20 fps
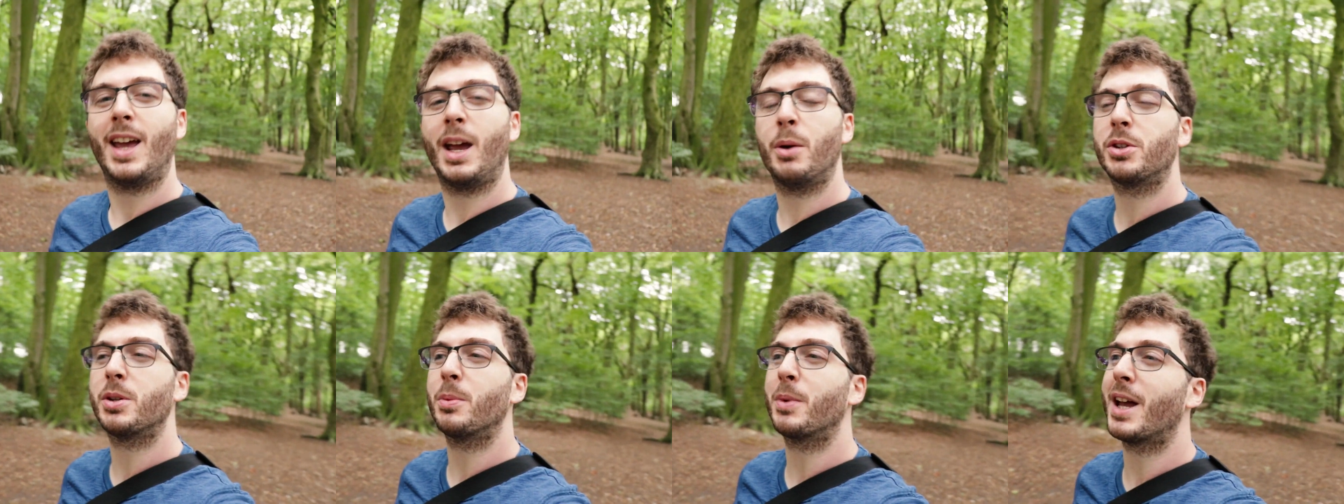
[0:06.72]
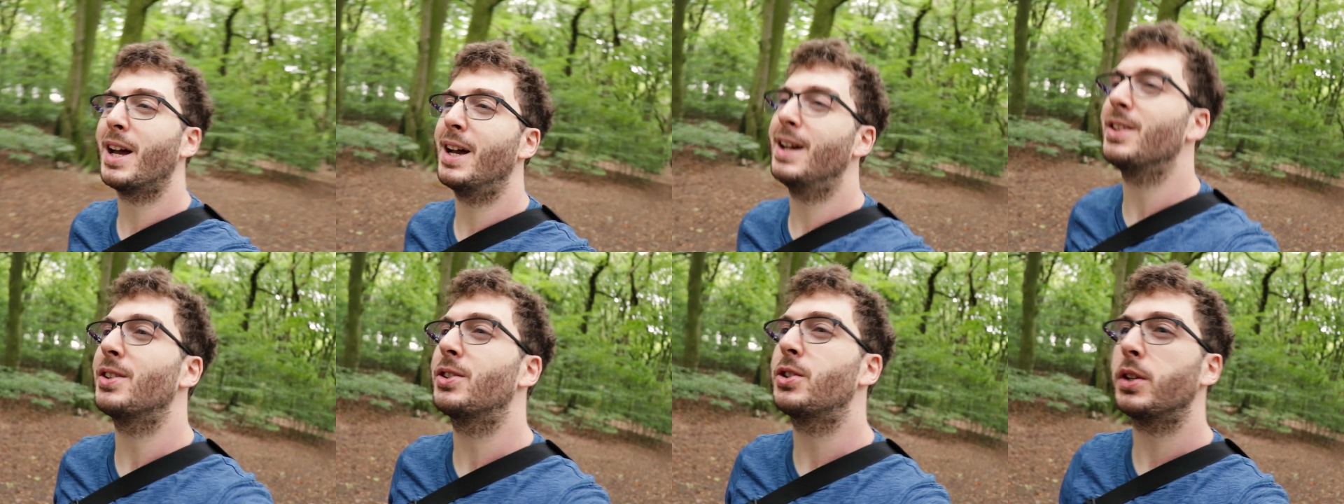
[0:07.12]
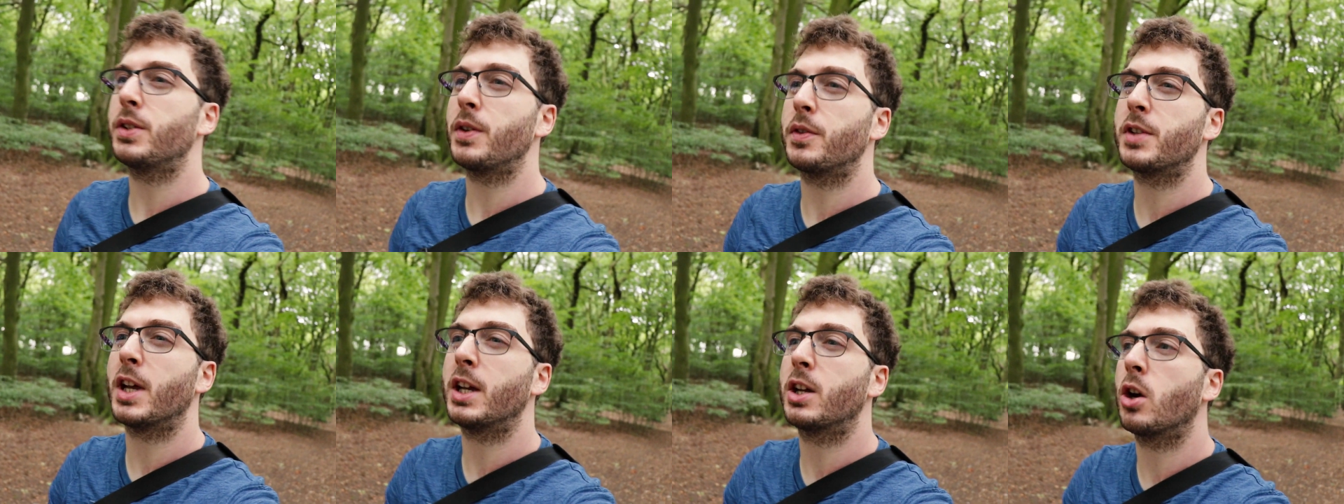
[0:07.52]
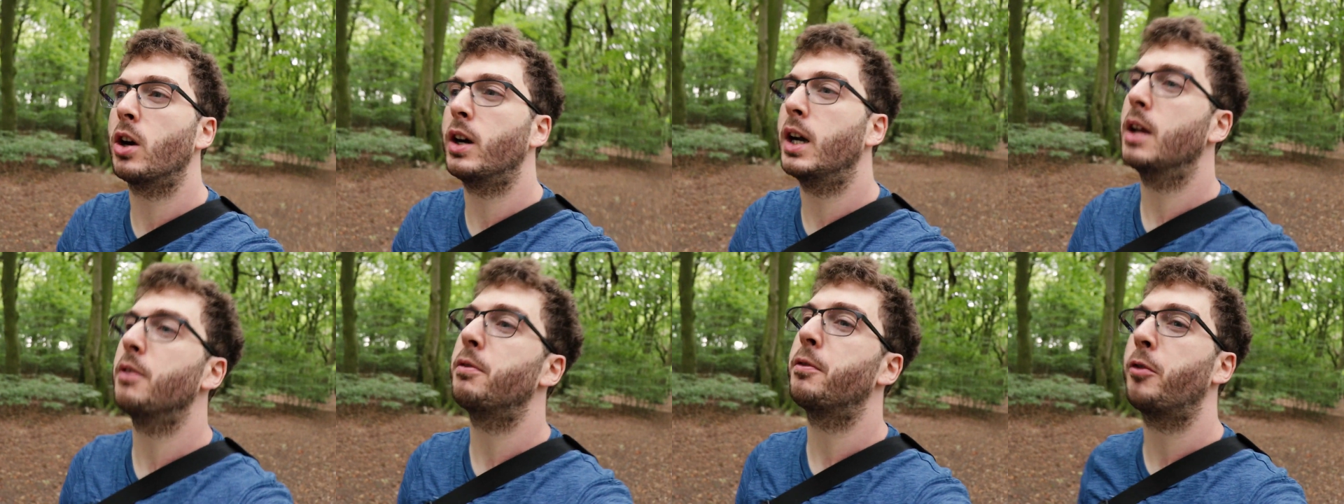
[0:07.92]
Hey, what's up guys? Joseph
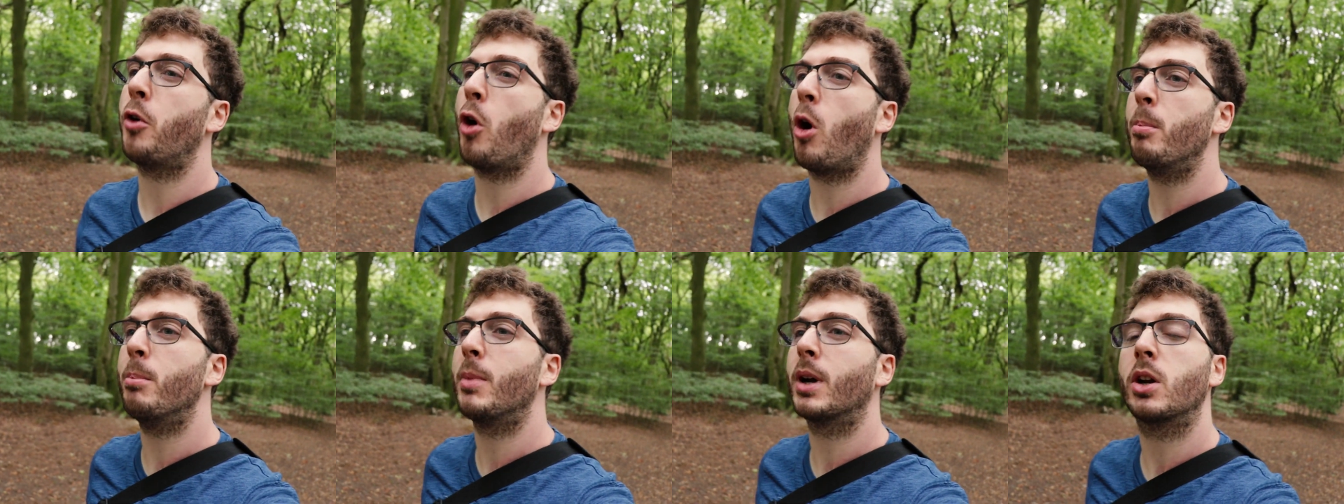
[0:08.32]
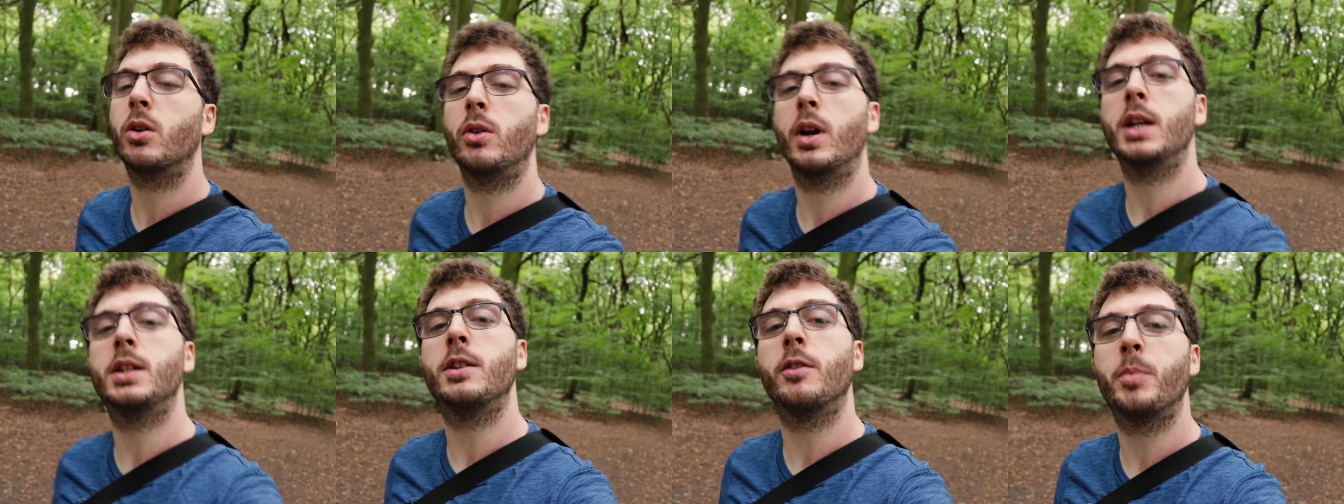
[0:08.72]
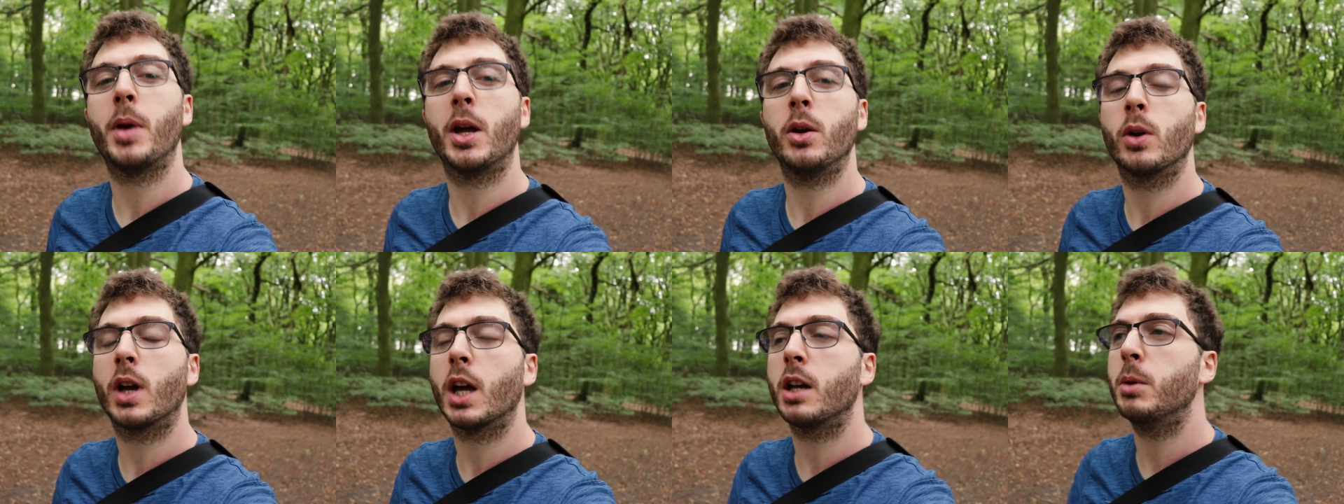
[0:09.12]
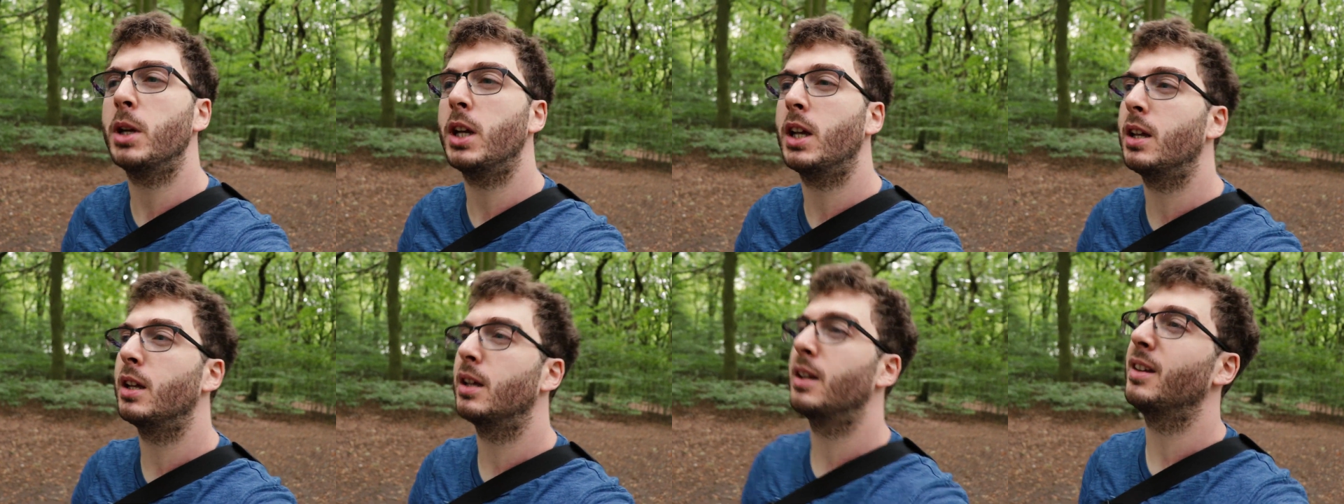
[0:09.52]
Sakar here from Creative Piano Academy.